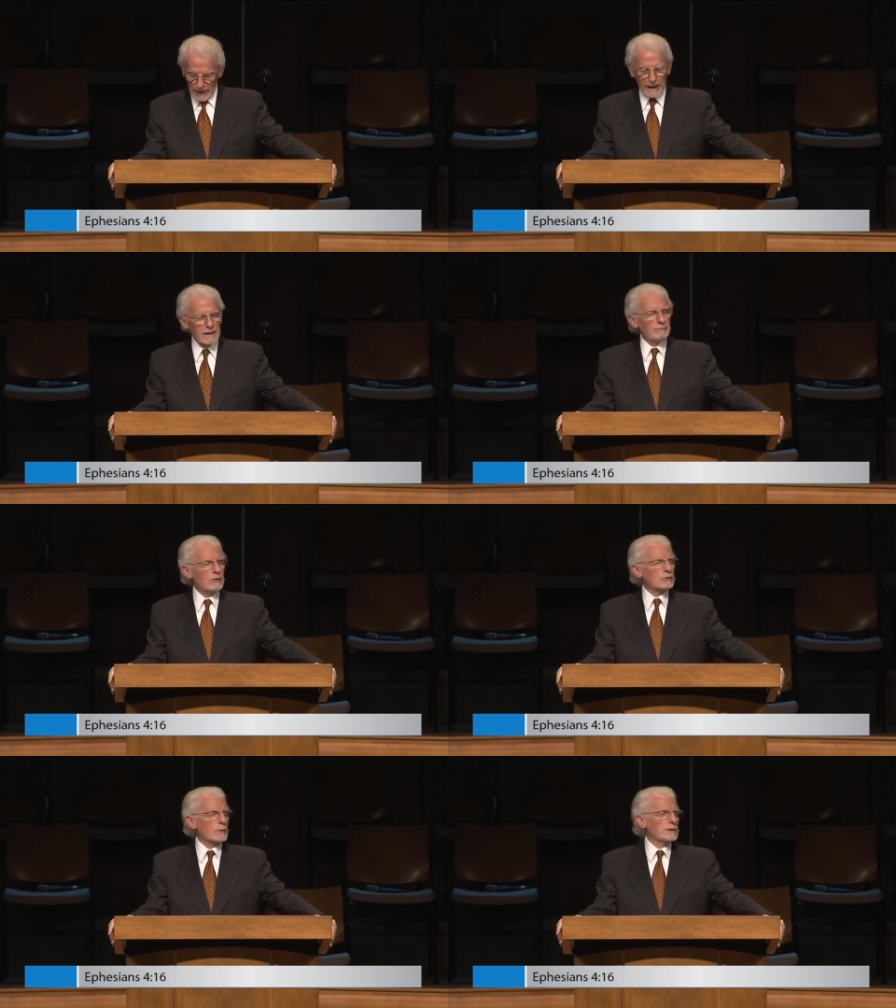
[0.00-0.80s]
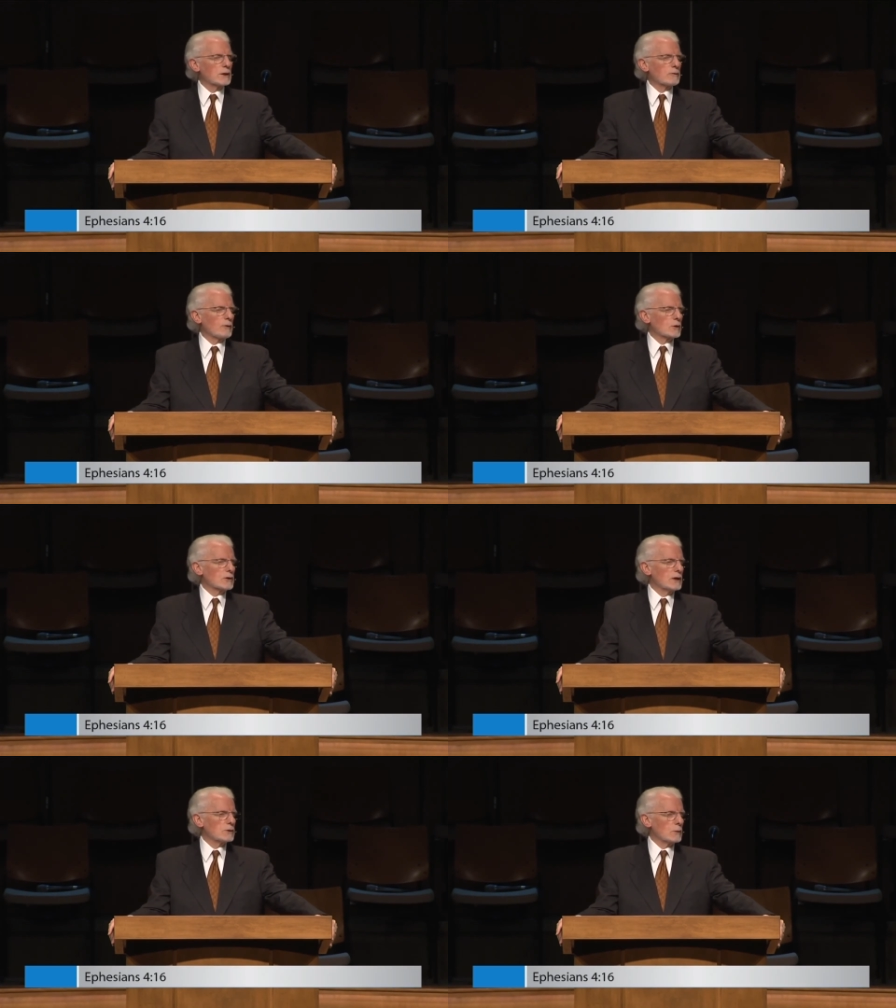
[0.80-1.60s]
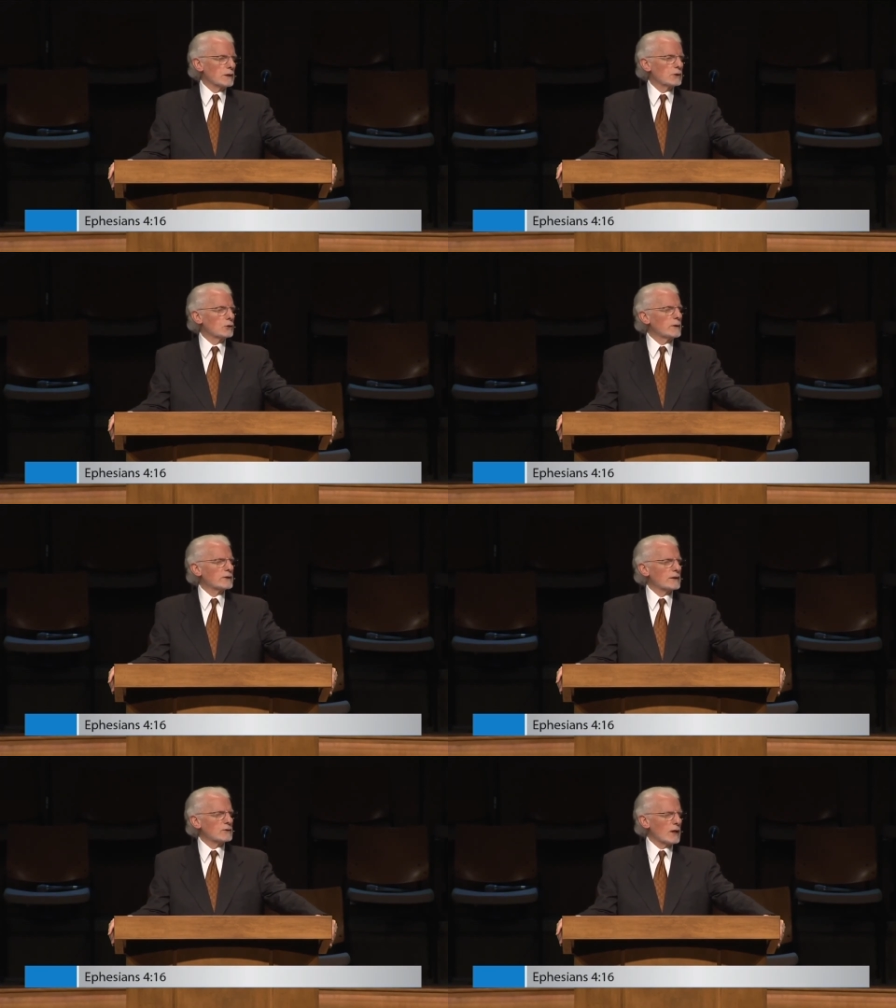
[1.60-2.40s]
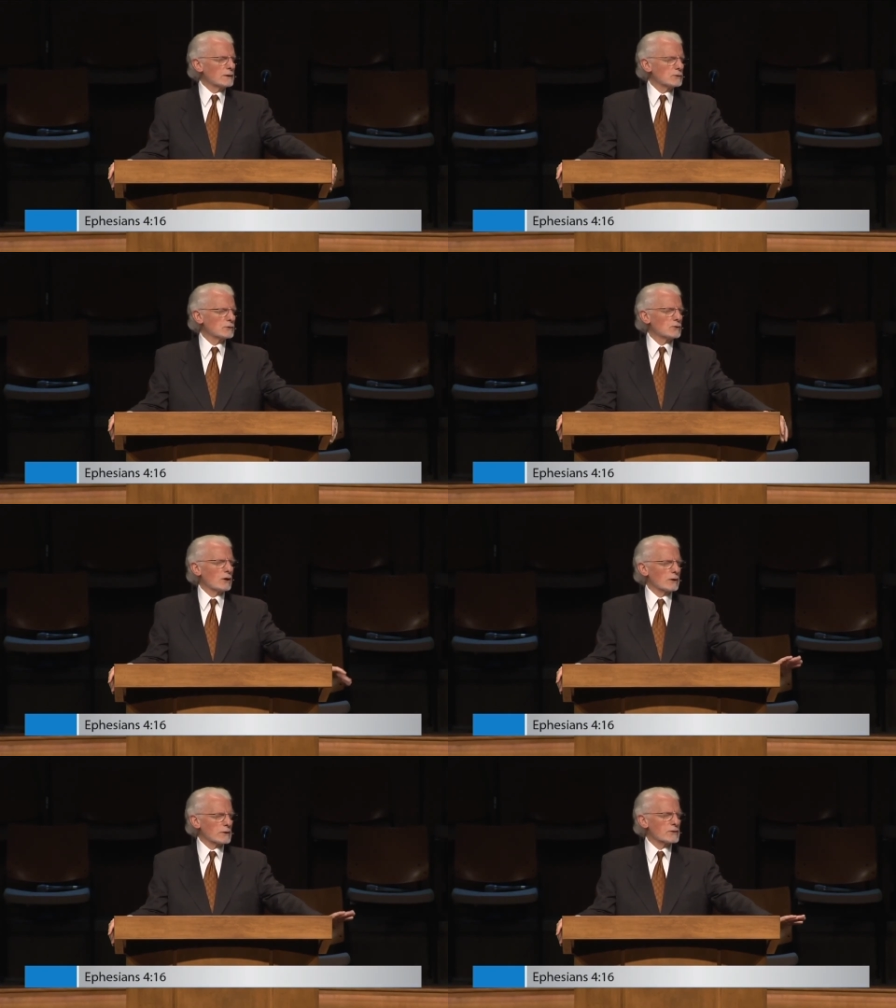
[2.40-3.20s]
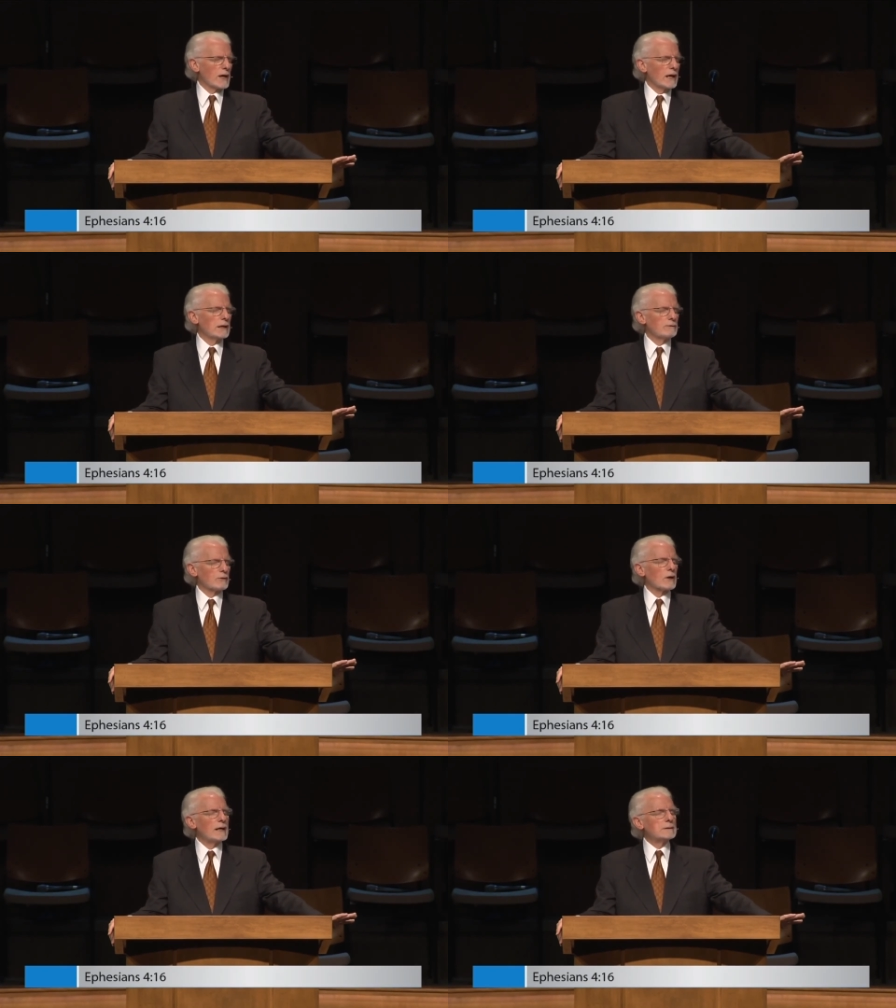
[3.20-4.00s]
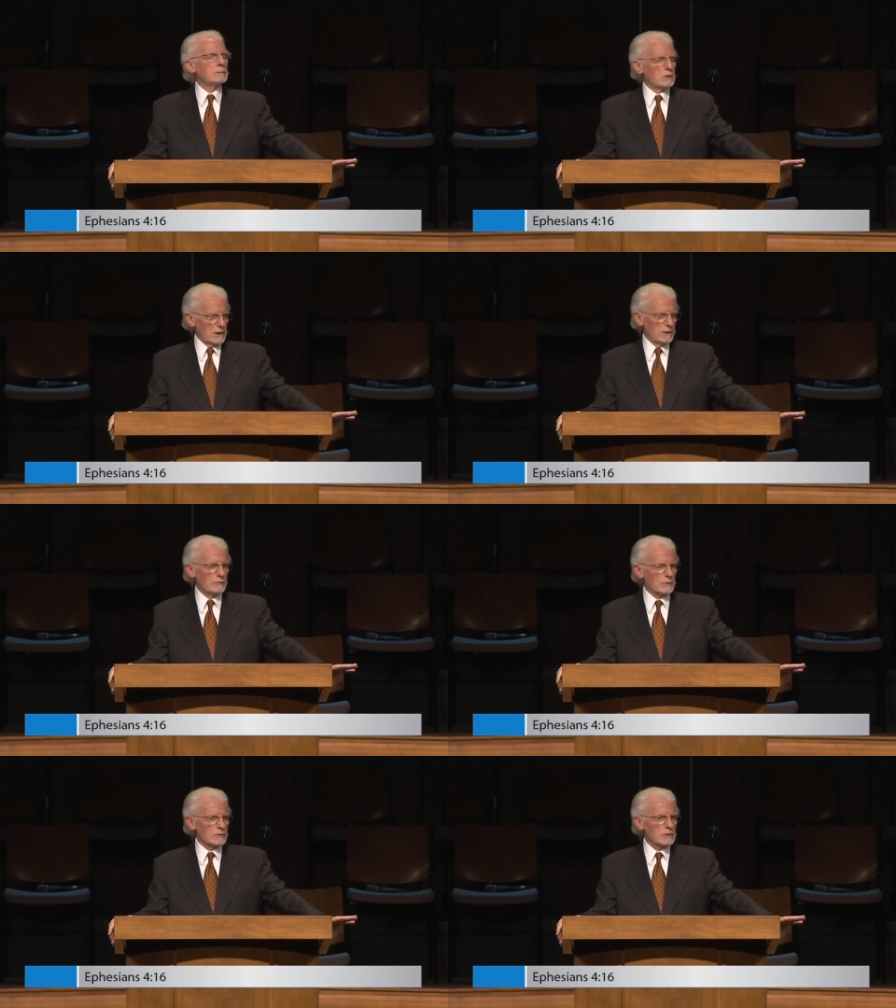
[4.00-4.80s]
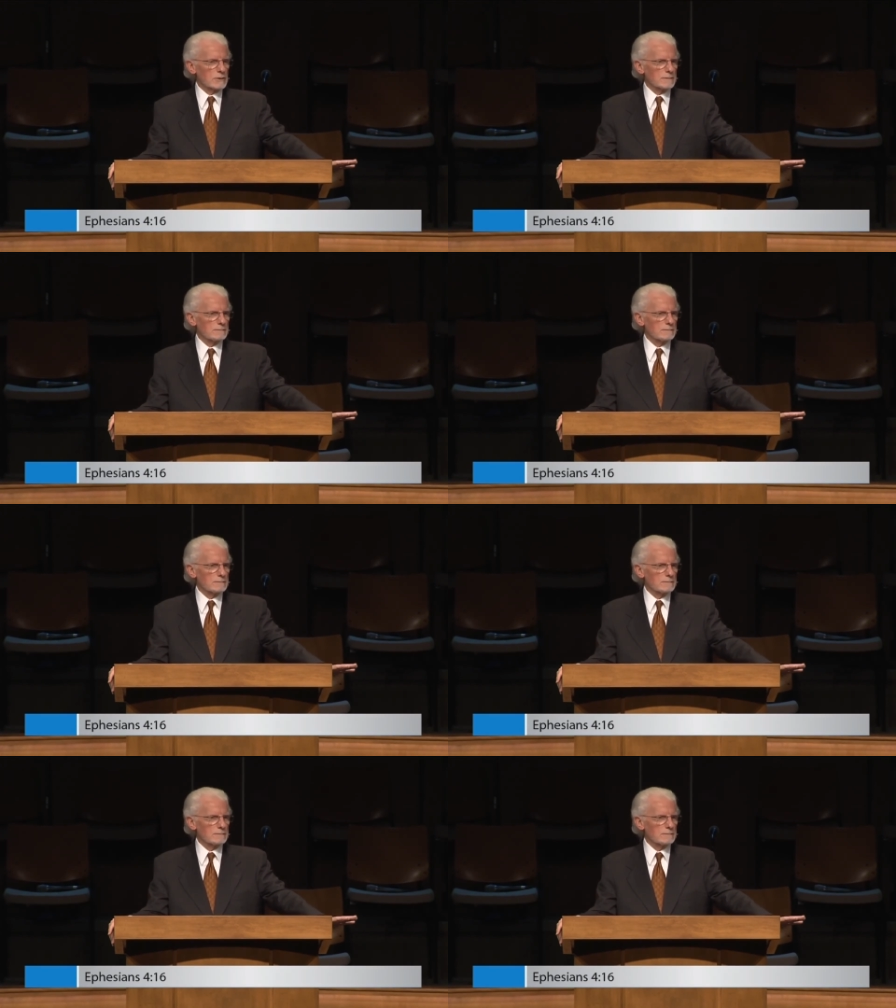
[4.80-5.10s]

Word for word: And in 1 Corinthians 14 22, he says, Tongues are a sign for unbelievers,